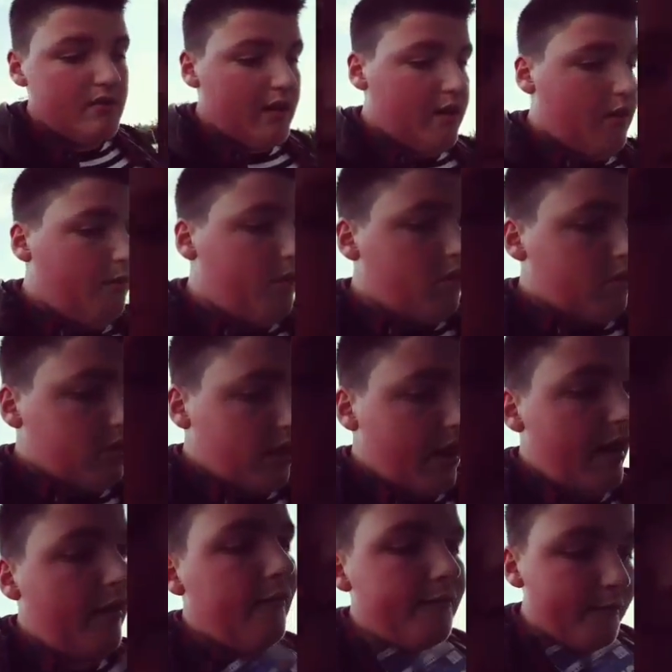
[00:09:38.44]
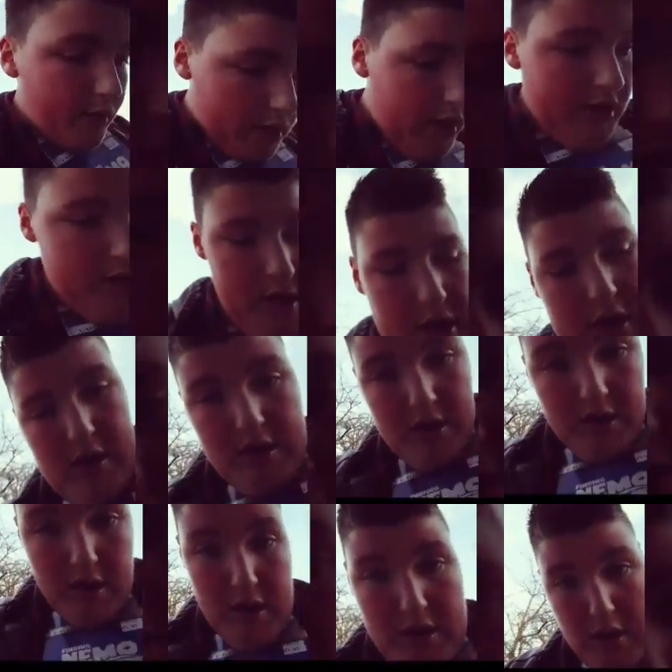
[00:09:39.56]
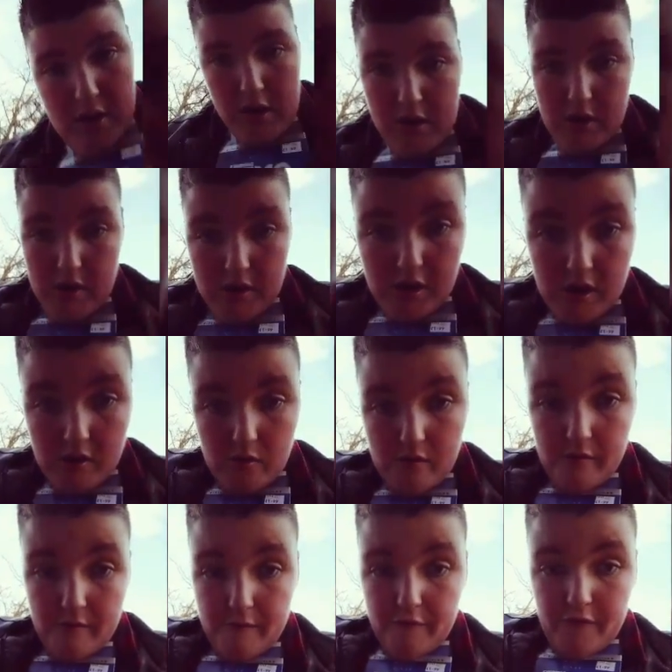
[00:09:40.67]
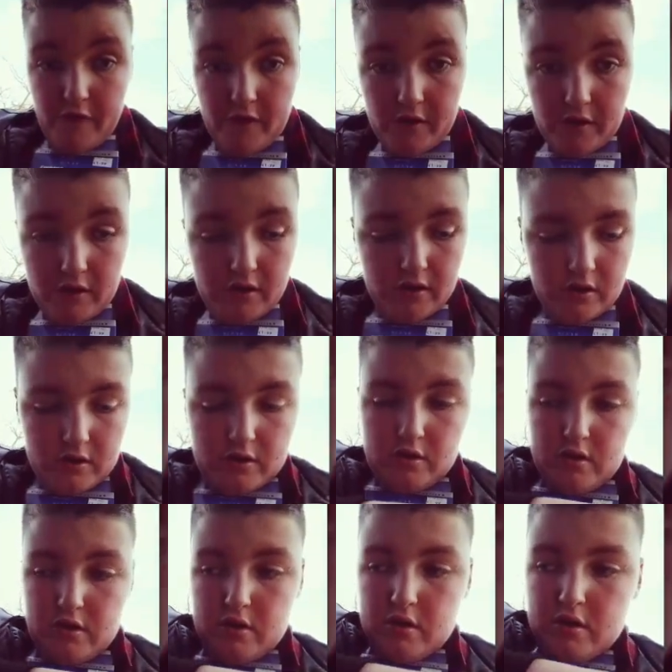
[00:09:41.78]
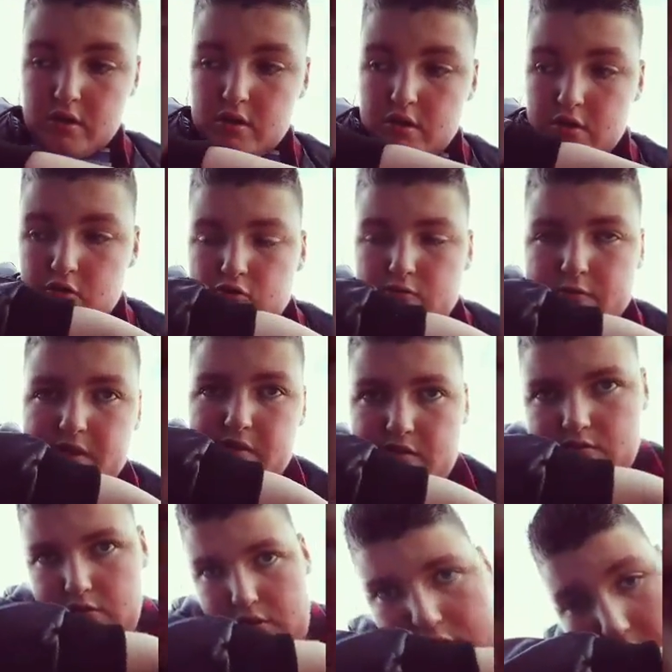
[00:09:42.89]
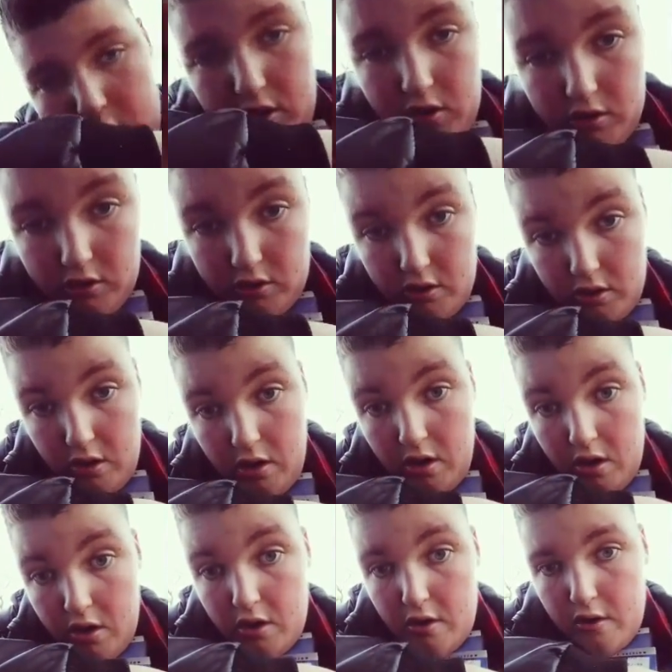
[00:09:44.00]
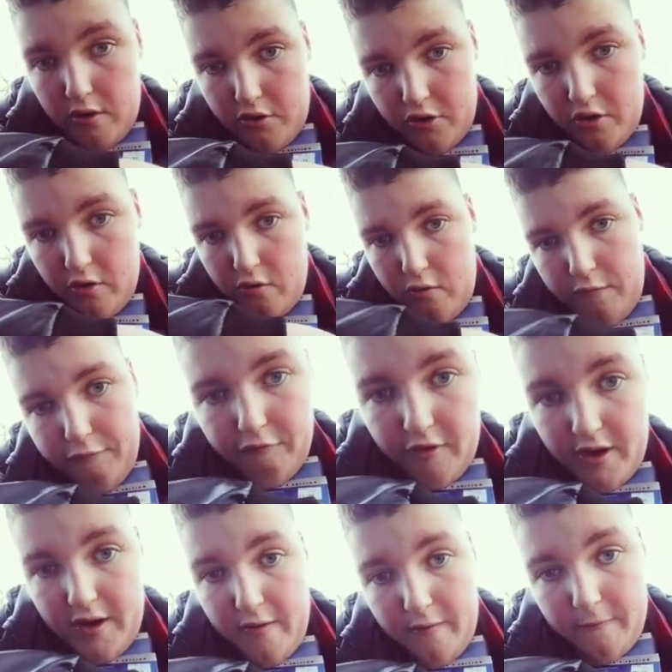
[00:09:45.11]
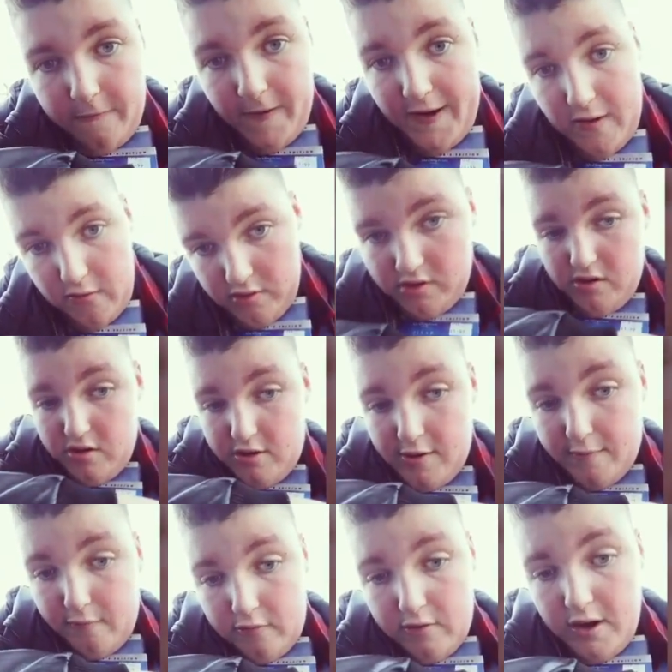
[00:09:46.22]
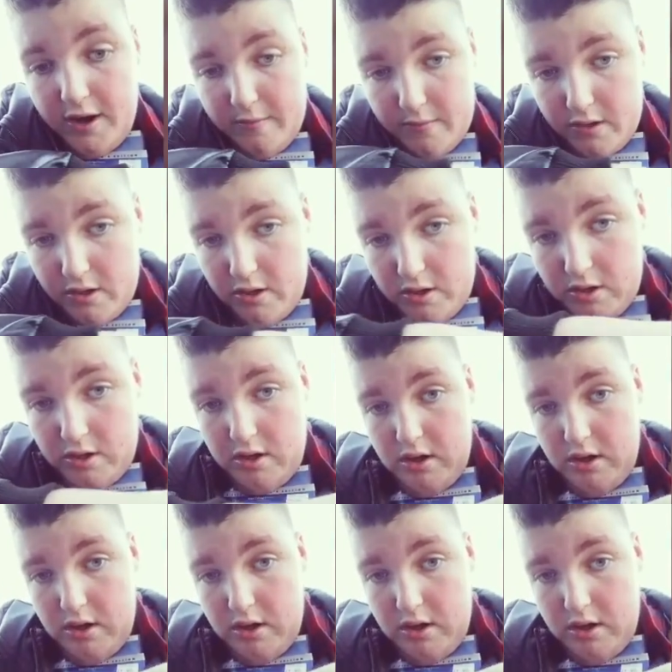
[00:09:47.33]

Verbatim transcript: So I want to have my go of almost two or three thousand subscribers.